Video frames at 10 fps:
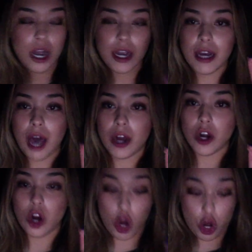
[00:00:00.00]

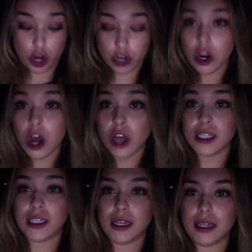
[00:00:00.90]
got hurt
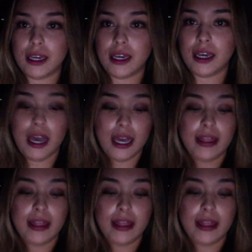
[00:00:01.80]
constantly.